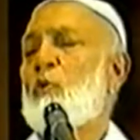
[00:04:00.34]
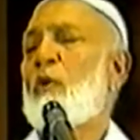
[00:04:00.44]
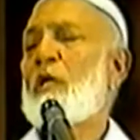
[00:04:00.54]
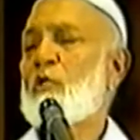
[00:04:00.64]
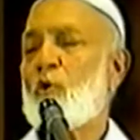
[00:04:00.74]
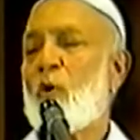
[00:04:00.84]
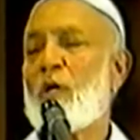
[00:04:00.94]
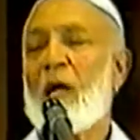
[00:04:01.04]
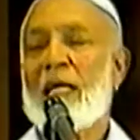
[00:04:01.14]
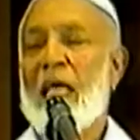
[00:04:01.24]
so on and so
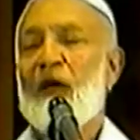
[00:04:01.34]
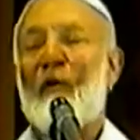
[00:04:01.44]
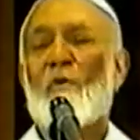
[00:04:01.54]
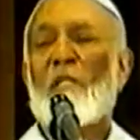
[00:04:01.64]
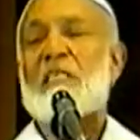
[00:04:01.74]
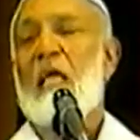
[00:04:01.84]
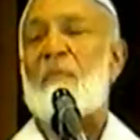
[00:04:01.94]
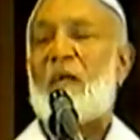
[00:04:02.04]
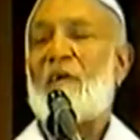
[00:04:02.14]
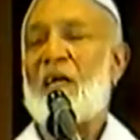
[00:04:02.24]
on. Again, not on the
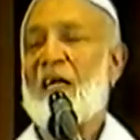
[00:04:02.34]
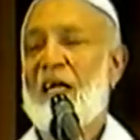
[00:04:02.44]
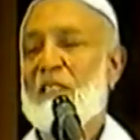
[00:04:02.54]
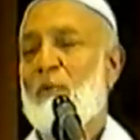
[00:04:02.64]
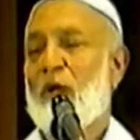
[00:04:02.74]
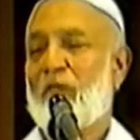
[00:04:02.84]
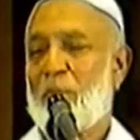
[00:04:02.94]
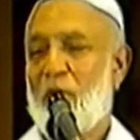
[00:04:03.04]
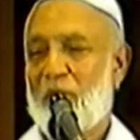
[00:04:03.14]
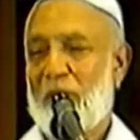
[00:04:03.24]
same level as the word of
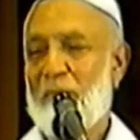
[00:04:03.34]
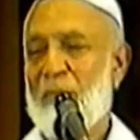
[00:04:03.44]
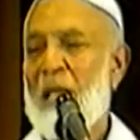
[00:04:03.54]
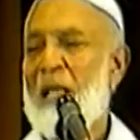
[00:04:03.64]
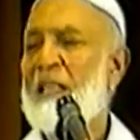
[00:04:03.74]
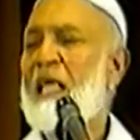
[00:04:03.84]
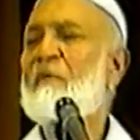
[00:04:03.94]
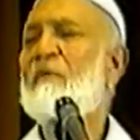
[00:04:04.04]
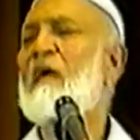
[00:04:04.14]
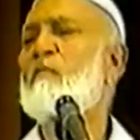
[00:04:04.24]
the Prophet.
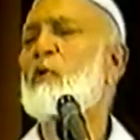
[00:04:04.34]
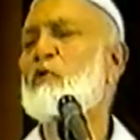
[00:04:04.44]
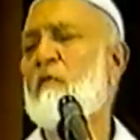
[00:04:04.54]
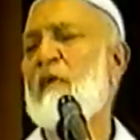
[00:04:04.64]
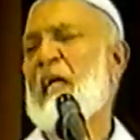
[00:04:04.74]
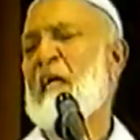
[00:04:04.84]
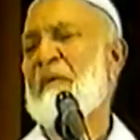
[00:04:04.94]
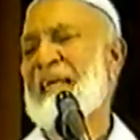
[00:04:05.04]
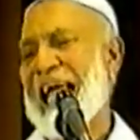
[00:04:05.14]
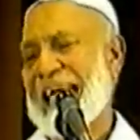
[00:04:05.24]
Then we have also our
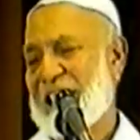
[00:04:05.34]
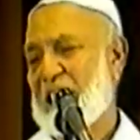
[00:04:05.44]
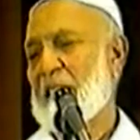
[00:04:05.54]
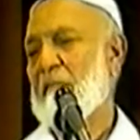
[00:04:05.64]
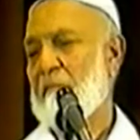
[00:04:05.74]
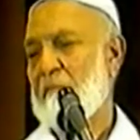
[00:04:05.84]
Arabian Nights.